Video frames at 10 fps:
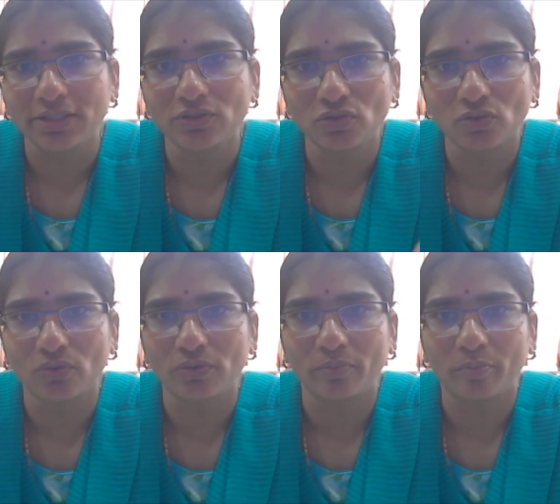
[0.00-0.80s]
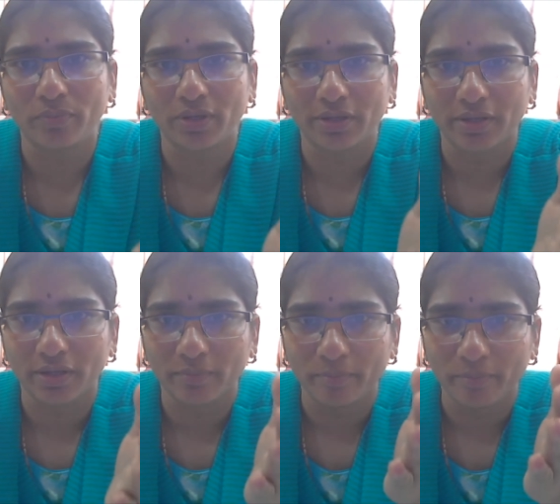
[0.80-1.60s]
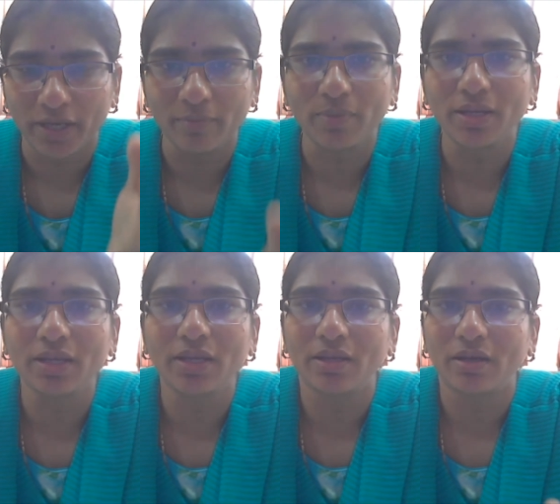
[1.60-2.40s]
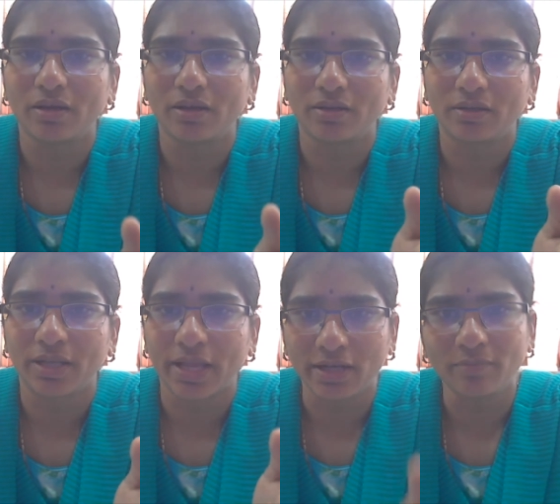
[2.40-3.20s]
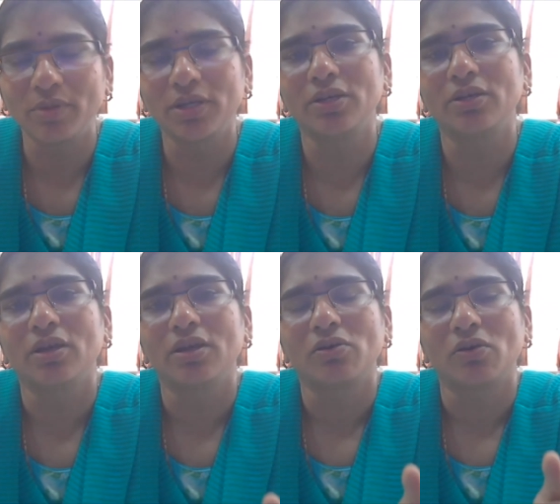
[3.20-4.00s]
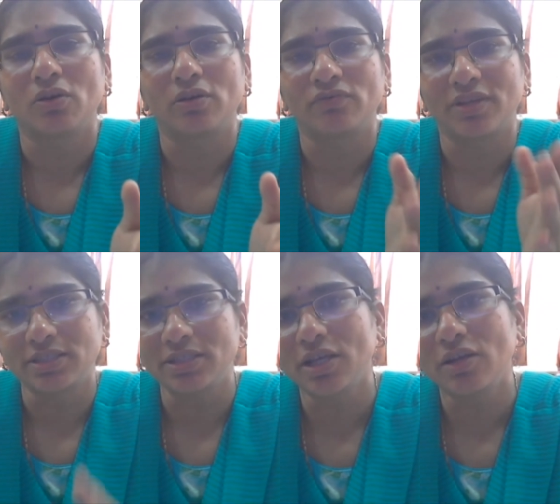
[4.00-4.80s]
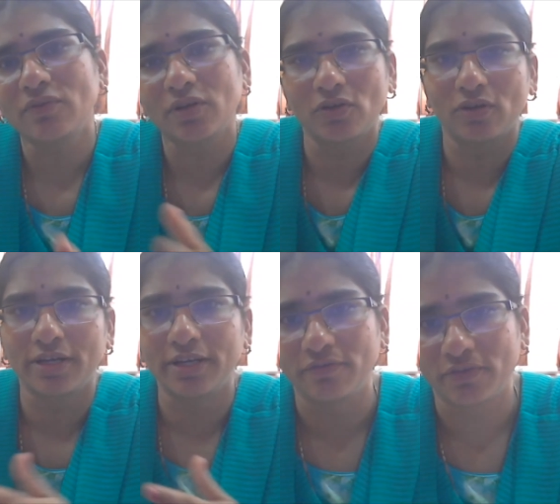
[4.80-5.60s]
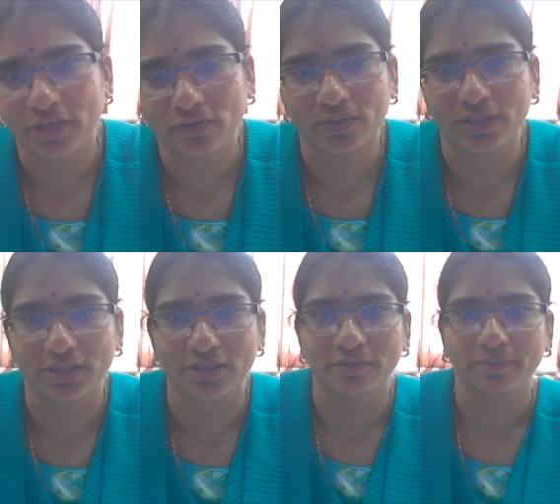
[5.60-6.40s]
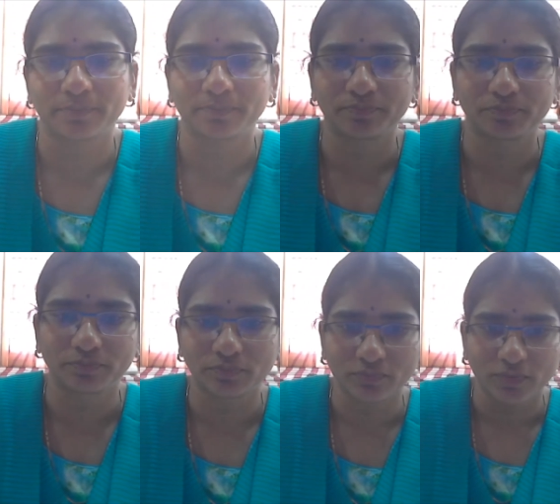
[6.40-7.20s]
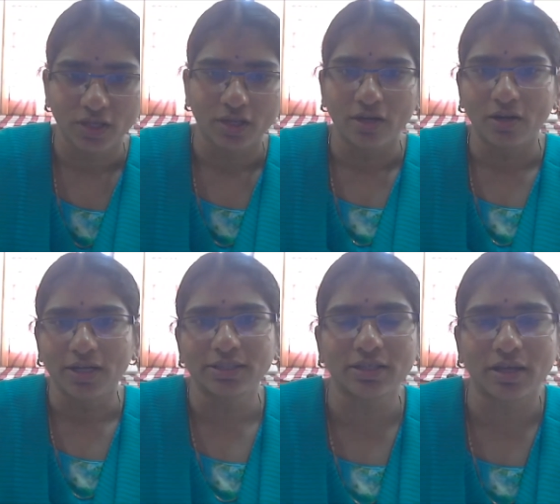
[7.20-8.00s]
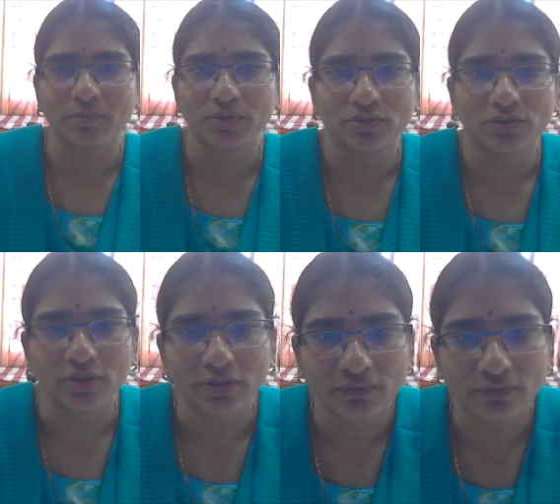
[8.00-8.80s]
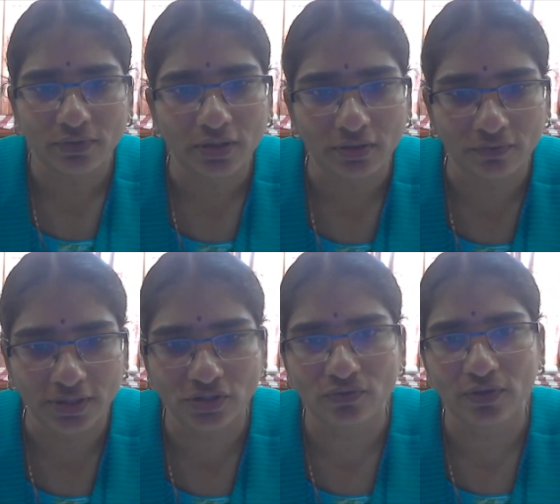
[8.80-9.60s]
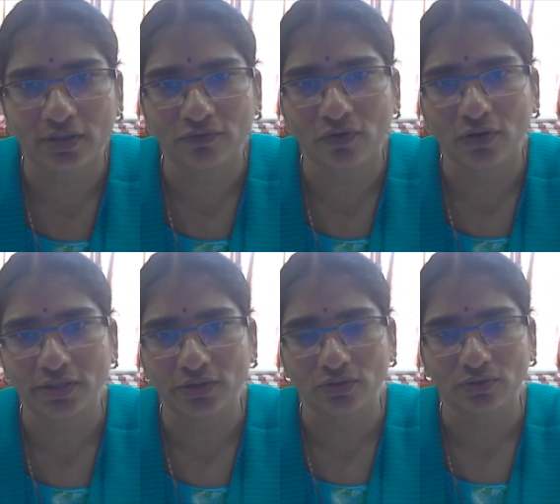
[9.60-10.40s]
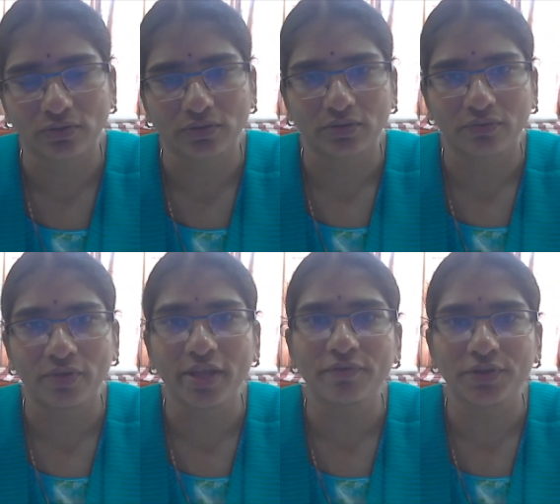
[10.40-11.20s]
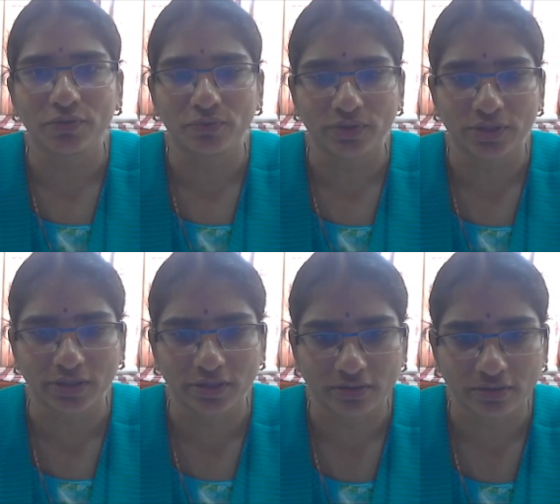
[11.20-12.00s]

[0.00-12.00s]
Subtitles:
tone maybe can be on one single word or on different words. Now let's come into the first one, the falling tone, where we use it.